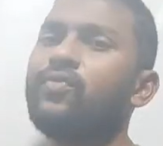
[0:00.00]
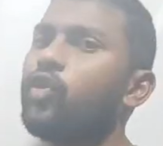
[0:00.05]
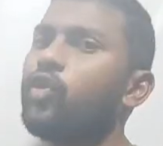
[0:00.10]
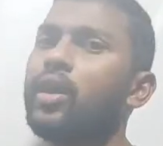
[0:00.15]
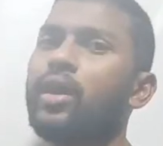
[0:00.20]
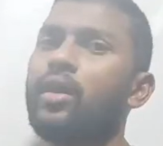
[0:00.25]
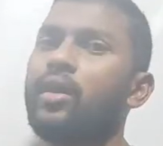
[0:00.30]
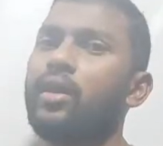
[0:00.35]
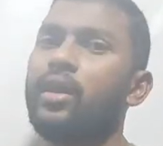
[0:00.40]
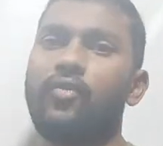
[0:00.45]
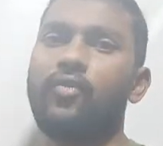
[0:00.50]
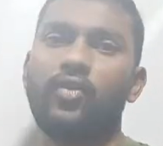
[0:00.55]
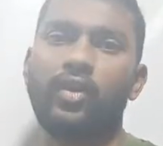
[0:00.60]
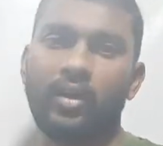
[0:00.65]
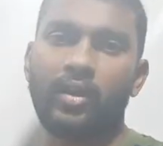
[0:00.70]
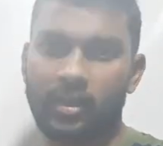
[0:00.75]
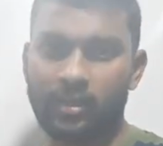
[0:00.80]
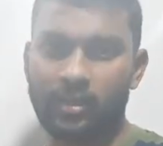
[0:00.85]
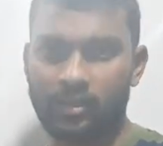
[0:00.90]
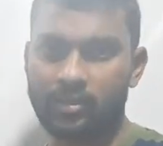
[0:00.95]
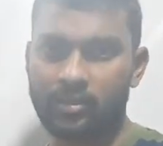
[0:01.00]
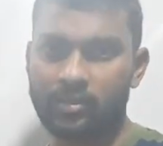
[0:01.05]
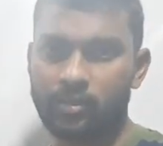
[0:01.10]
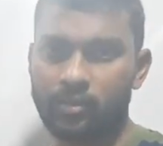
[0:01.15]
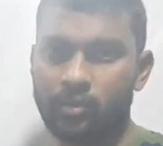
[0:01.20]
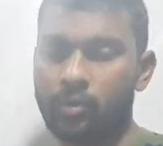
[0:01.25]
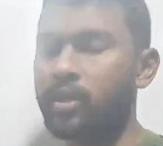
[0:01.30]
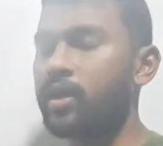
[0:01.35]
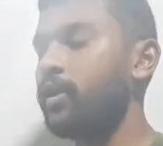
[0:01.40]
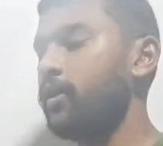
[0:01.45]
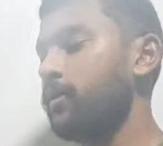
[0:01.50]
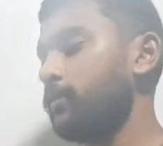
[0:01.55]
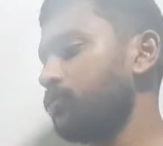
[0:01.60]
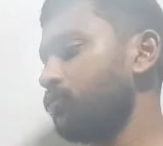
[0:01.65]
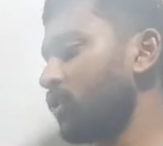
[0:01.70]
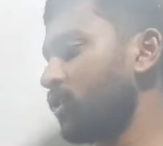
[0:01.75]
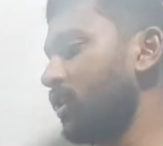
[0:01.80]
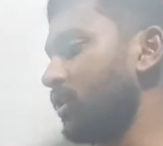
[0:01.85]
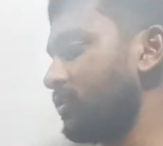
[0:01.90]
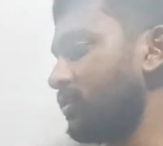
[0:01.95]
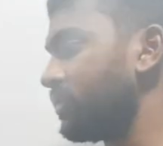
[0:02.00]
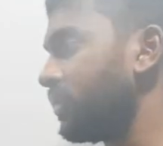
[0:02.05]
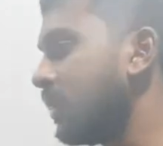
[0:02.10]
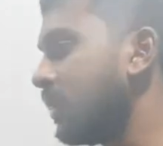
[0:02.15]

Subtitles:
you cannot define like that. Okay? Yes.